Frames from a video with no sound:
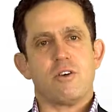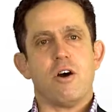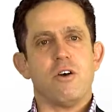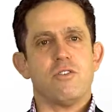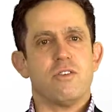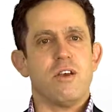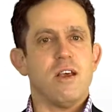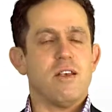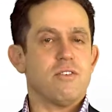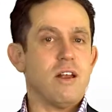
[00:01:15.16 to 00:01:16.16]
cost
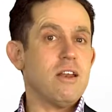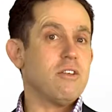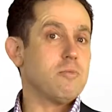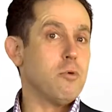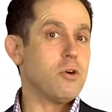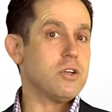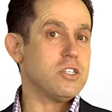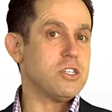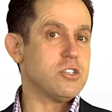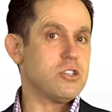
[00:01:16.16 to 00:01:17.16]
is lender's mortgage
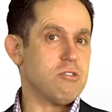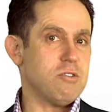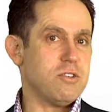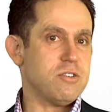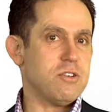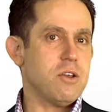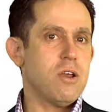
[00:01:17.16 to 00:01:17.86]
insurance,